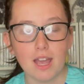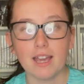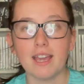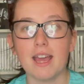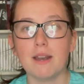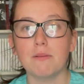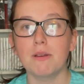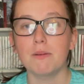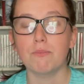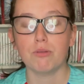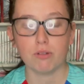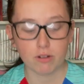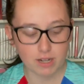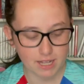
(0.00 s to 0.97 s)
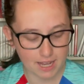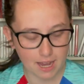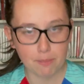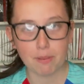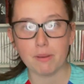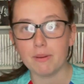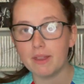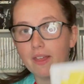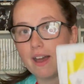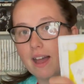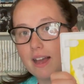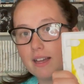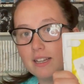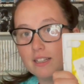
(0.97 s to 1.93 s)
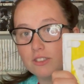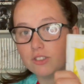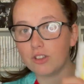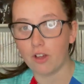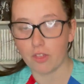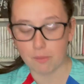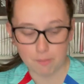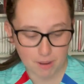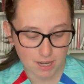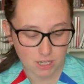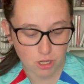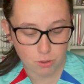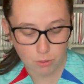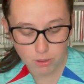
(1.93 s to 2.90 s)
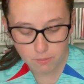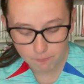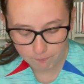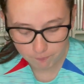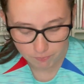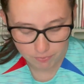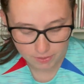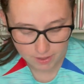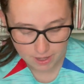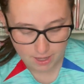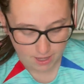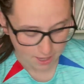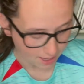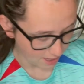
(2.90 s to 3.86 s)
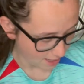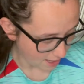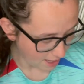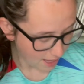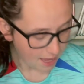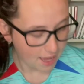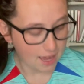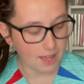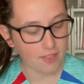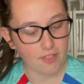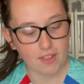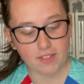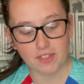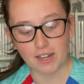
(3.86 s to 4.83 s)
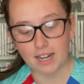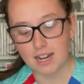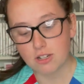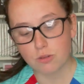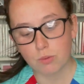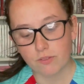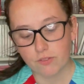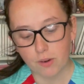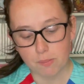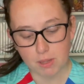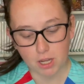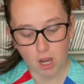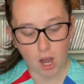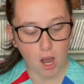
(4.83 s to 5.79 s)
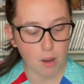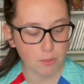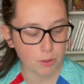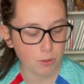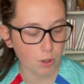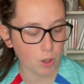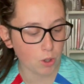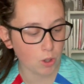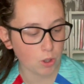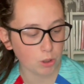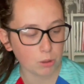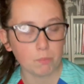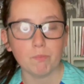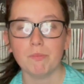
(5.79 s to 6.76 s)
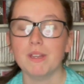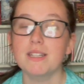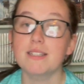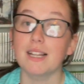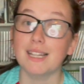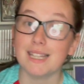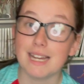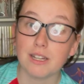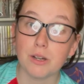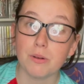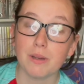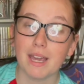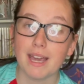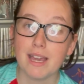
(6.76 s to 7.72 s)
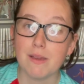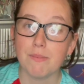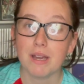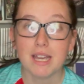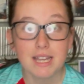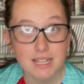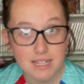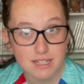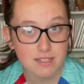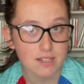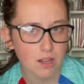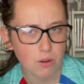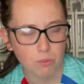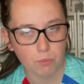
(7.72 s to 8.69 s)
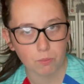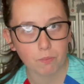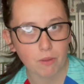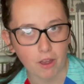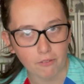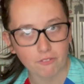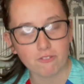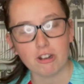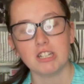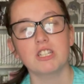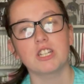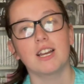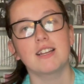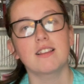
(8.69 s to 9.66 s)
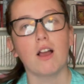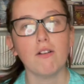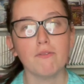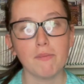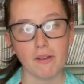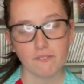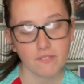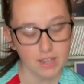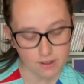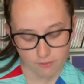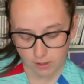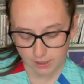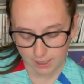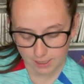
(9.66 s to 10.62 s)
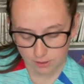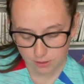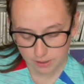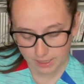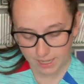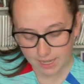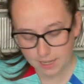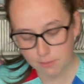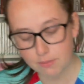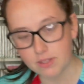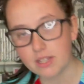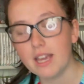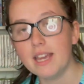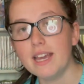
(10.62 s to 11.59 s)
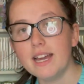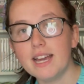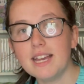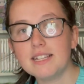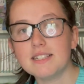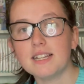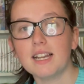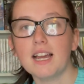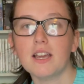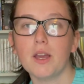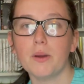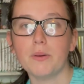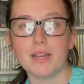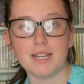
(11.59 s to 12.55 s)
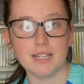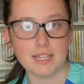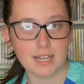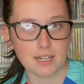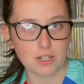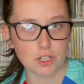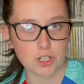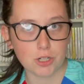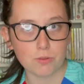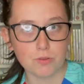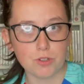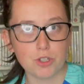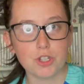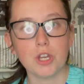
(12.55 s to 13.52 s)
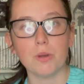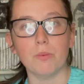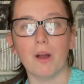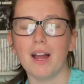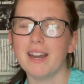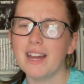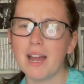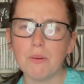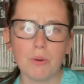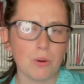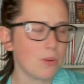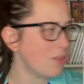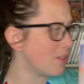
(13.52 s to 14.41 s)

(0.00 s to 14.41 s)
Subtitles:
Again, pretty happy with that. It's got the manual. And then the last one from the car boot haul is a Lego game. It is a franchise of my favourite Lego games. It's Lego Indiana Jones 2. And I own